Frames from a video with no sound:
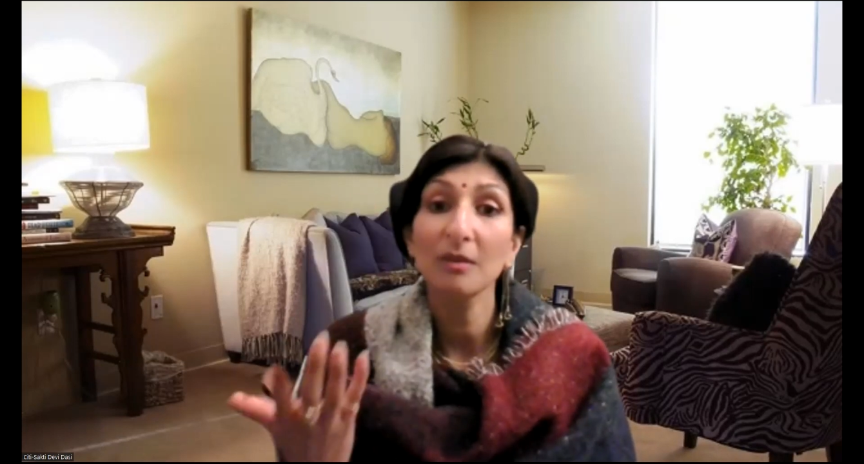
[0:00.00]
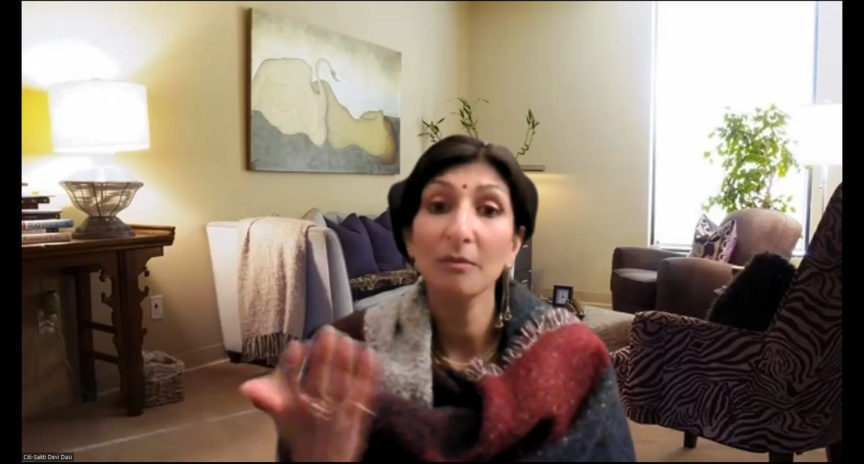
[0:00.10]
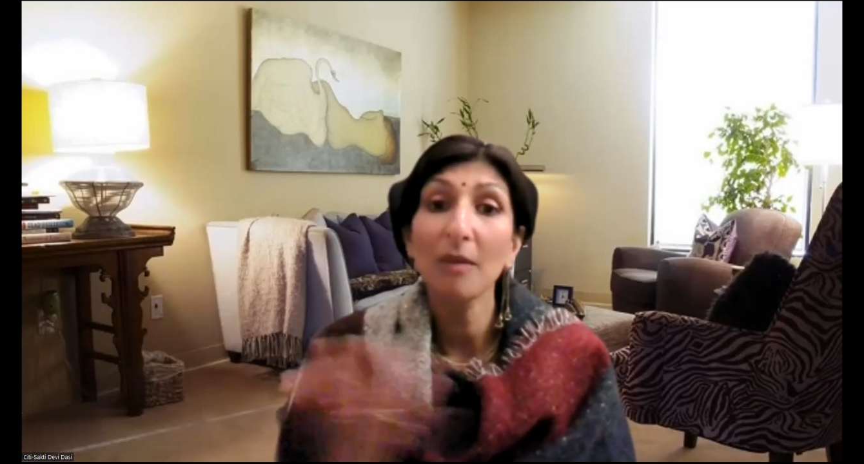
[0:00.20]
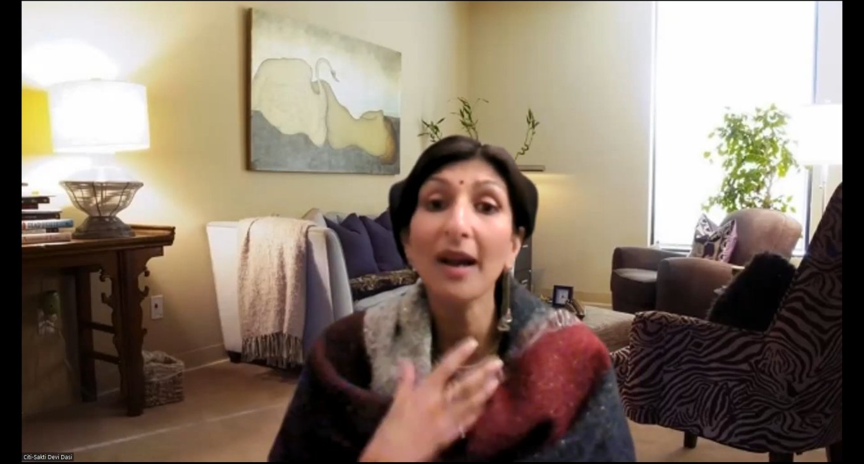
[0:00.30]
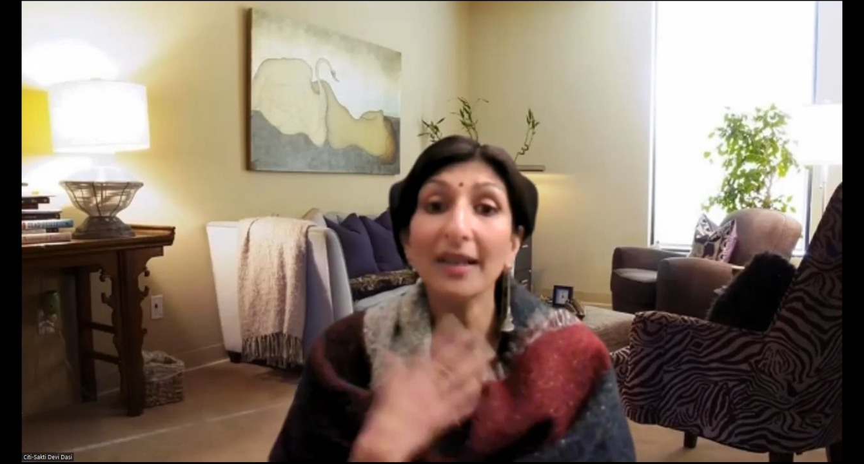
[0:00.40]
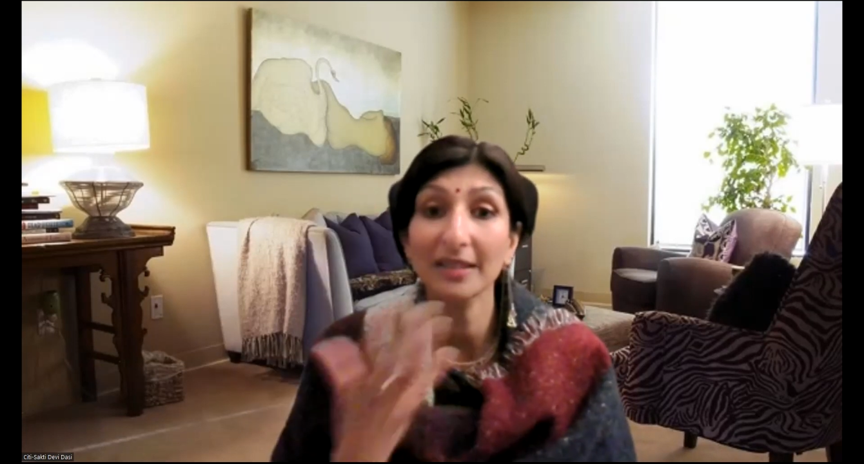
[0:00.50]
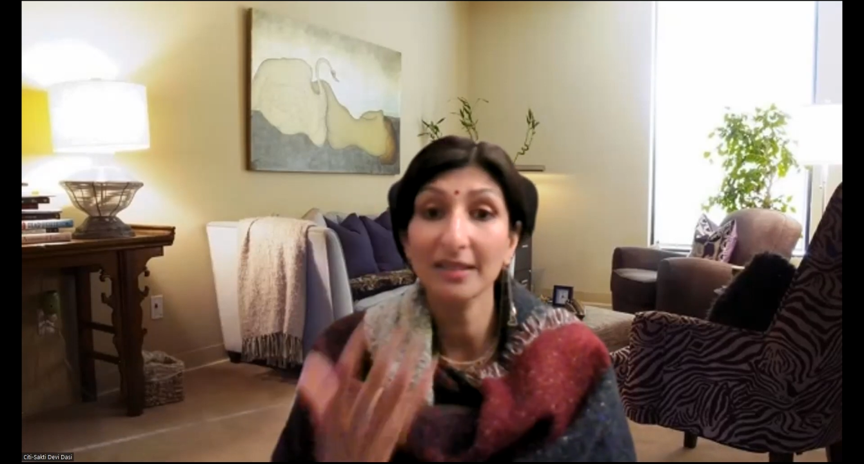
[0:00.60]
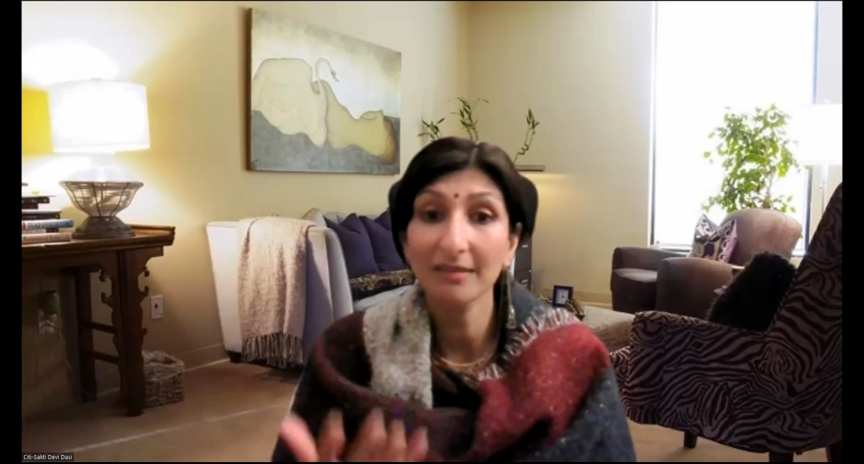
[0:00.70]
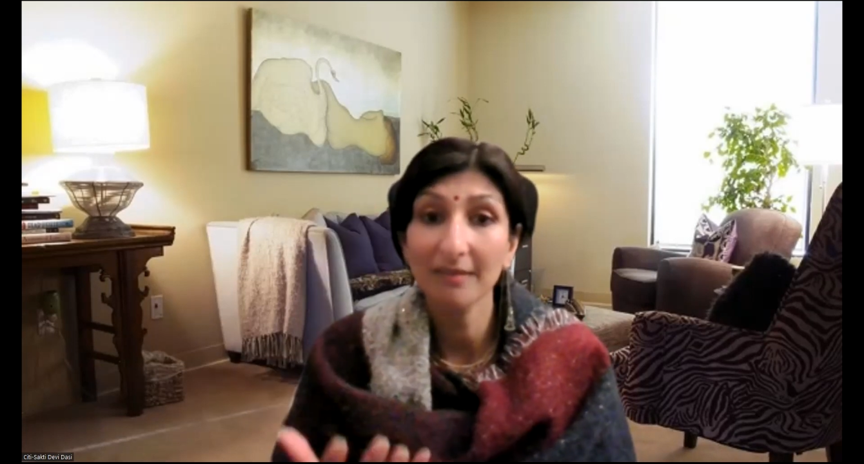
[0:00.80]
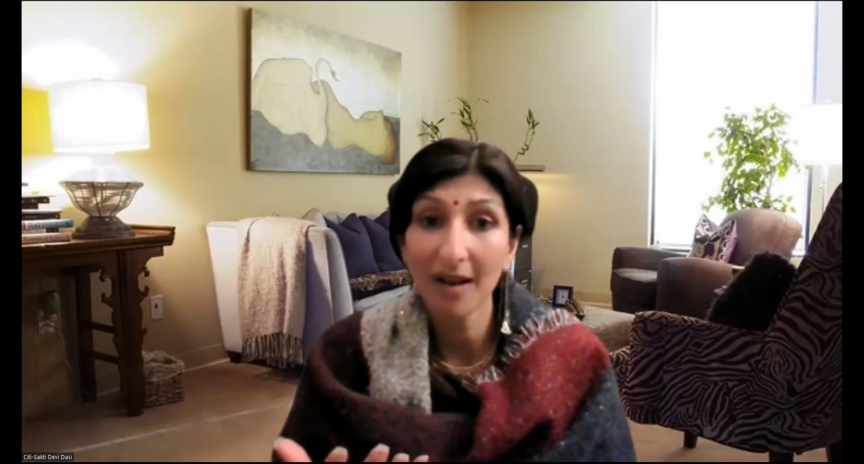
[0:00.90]
mind
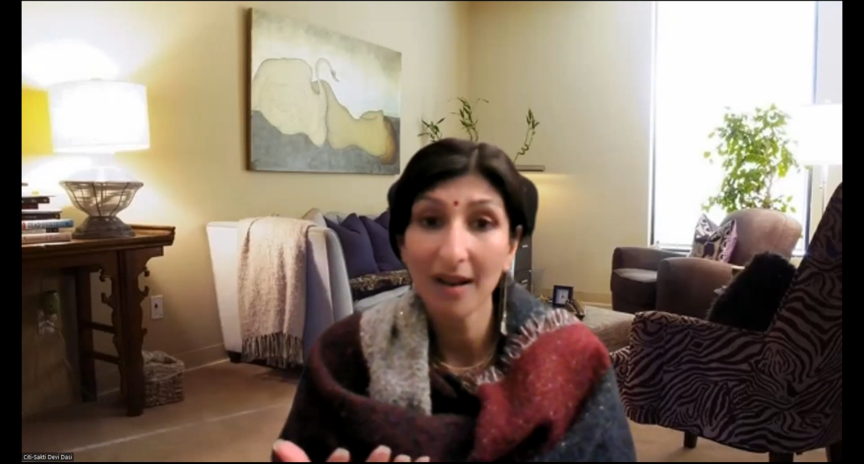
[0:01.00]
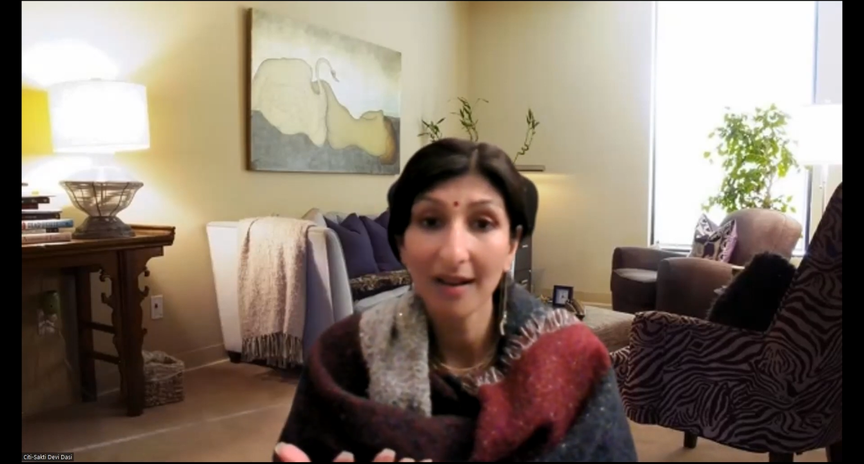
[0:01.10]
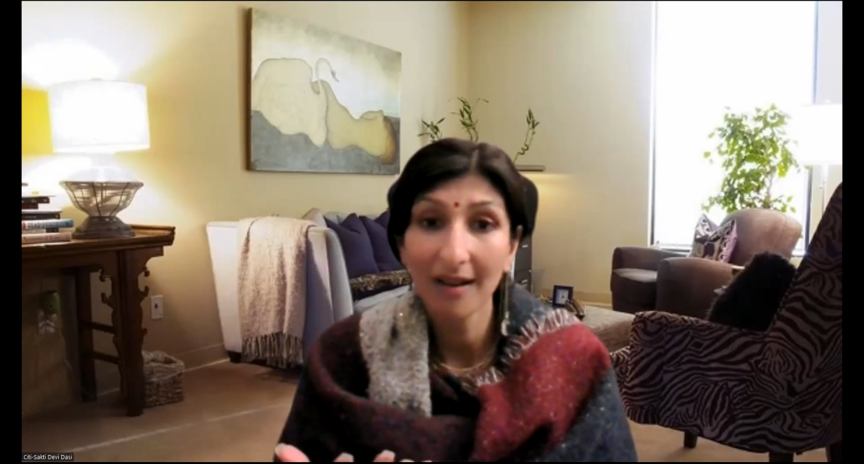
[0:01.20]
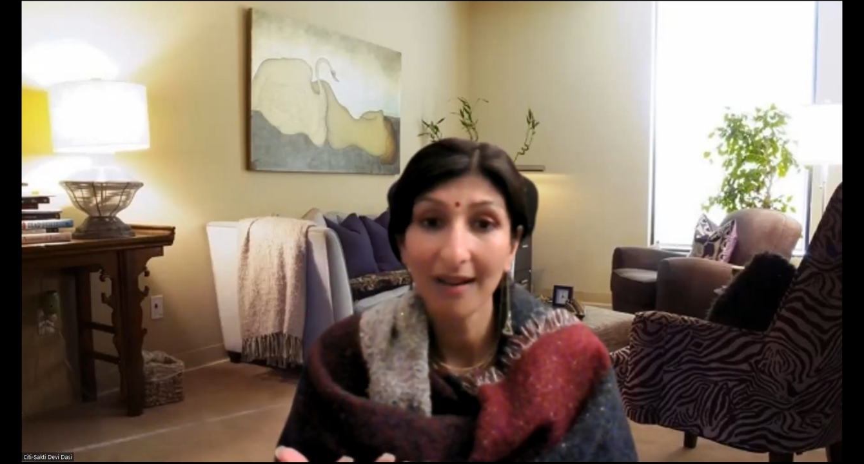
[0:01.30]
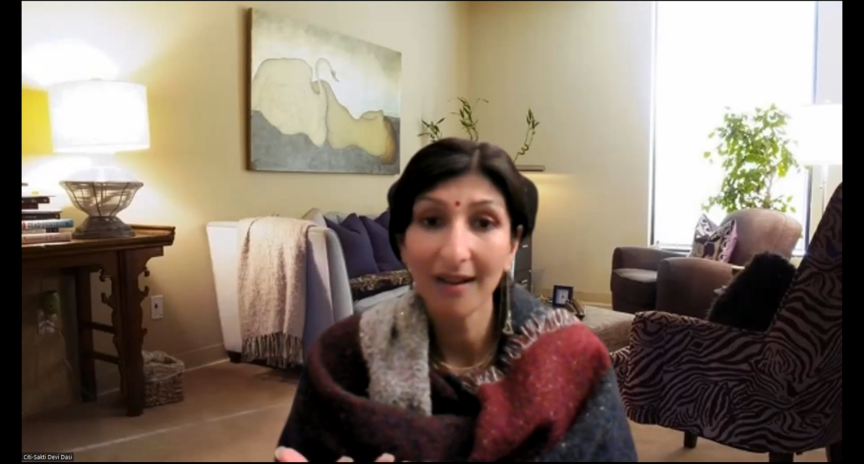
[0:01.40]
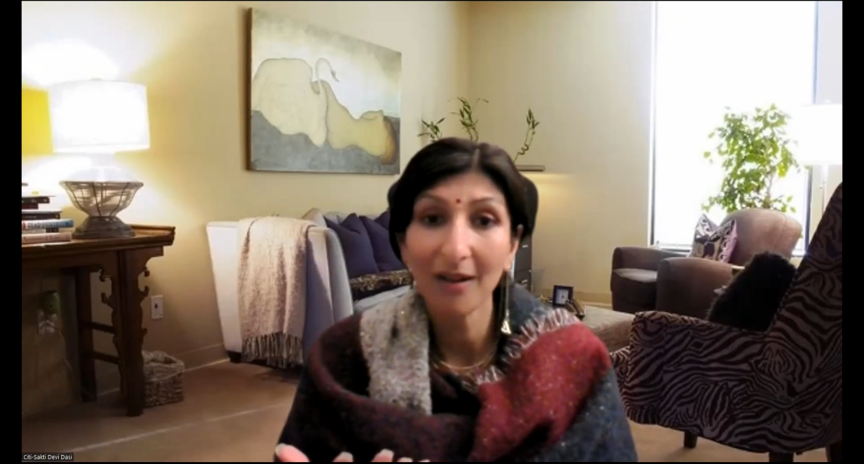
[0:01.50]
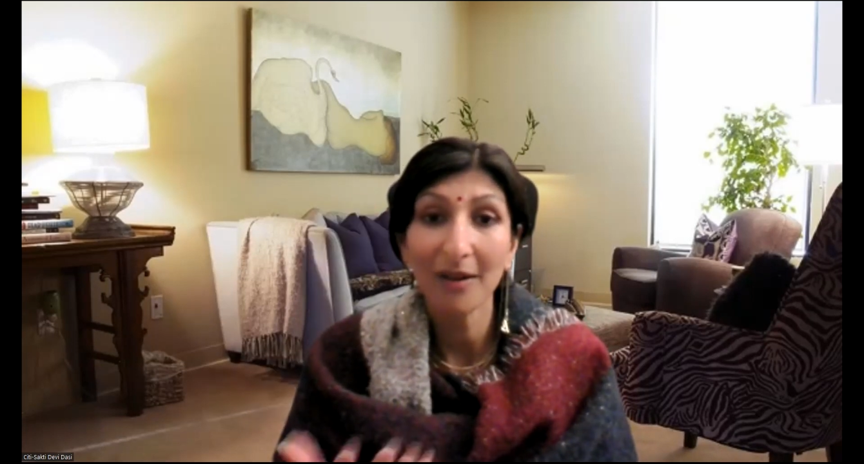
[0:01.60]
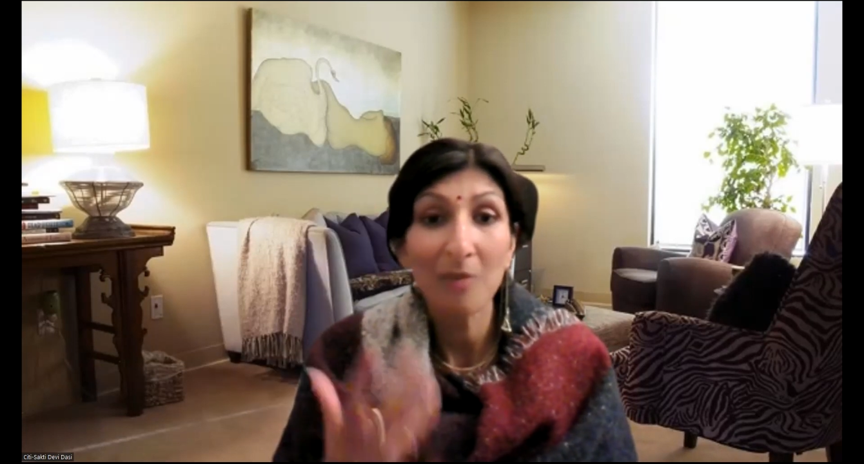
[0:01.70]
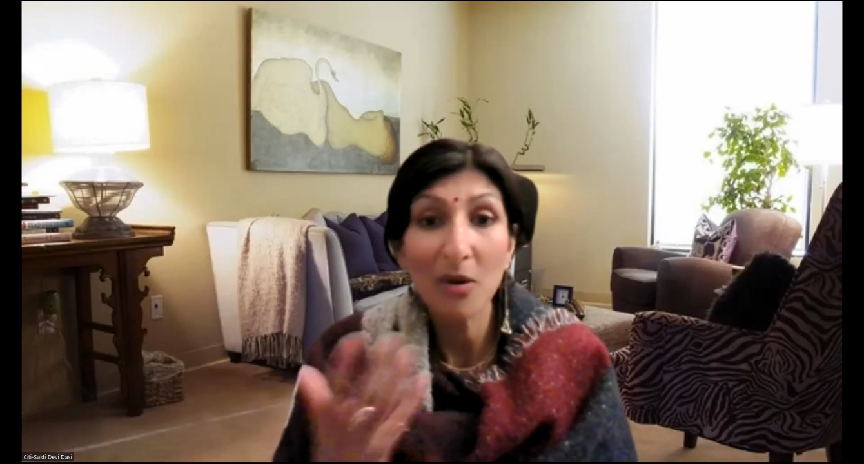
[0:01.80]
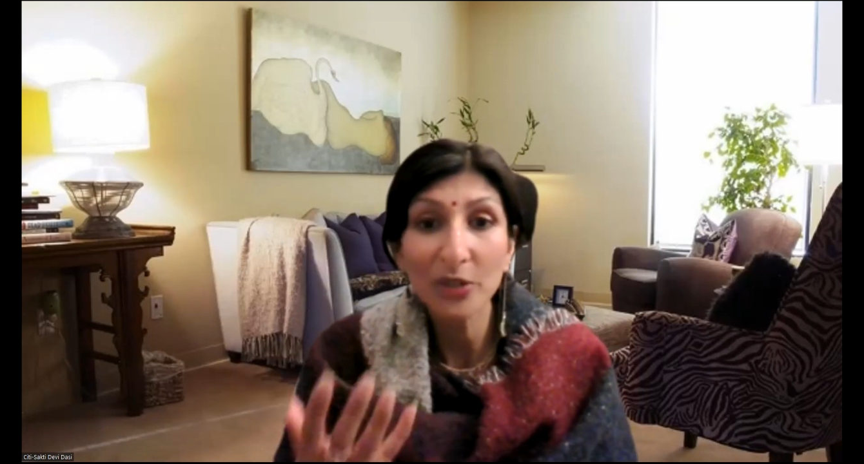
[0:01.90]
and our
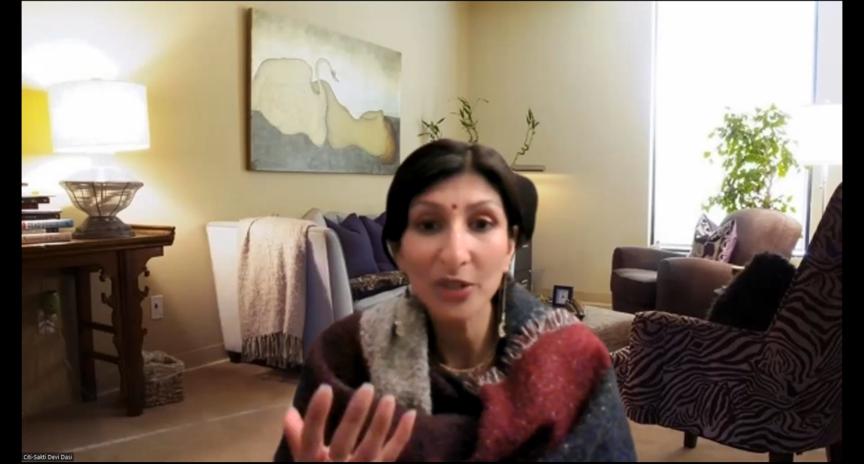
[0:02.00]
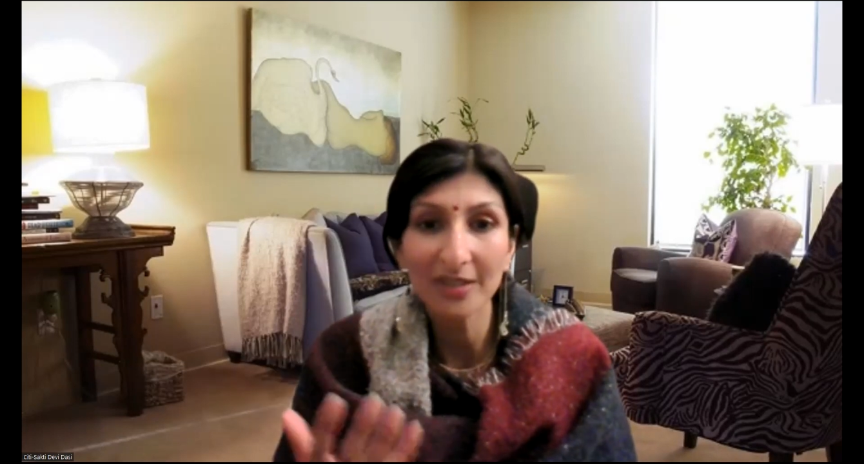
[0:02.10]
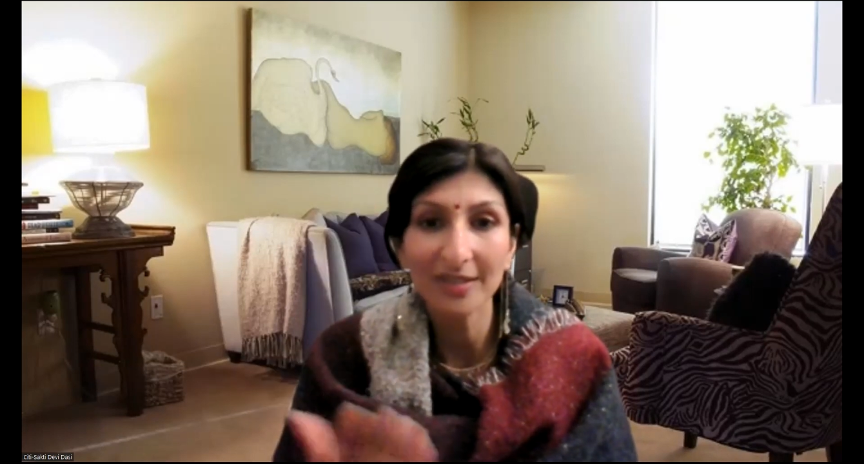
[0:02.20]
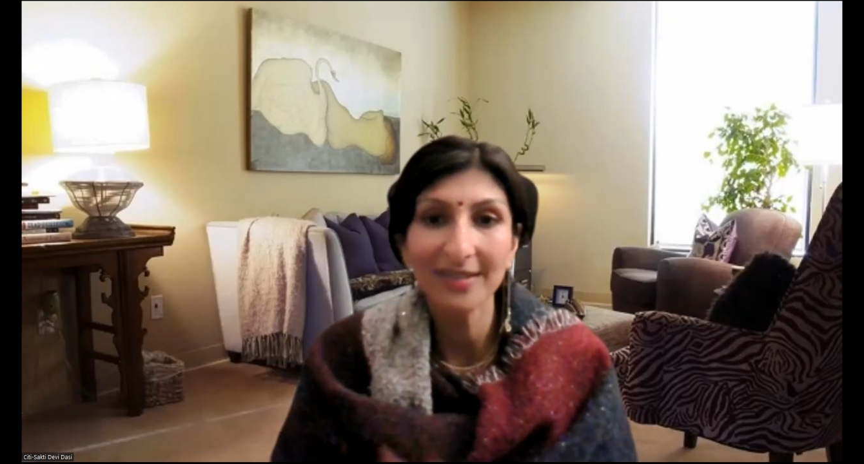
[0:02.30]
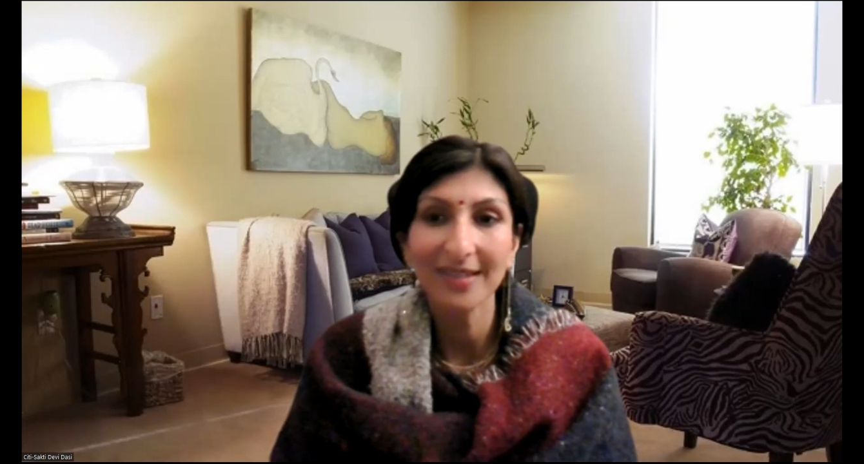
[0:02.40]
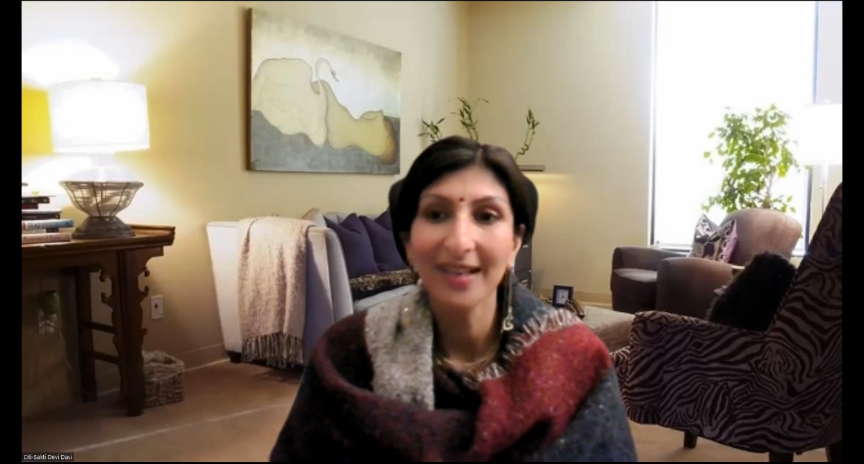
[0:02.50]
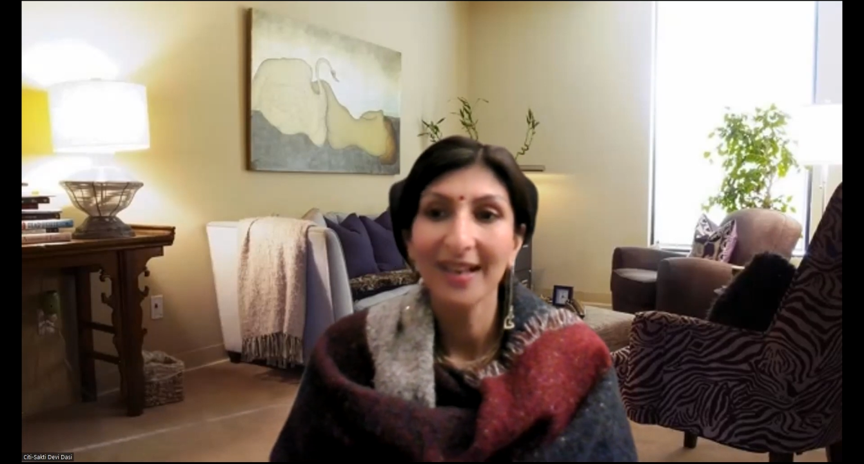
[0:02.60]
emotions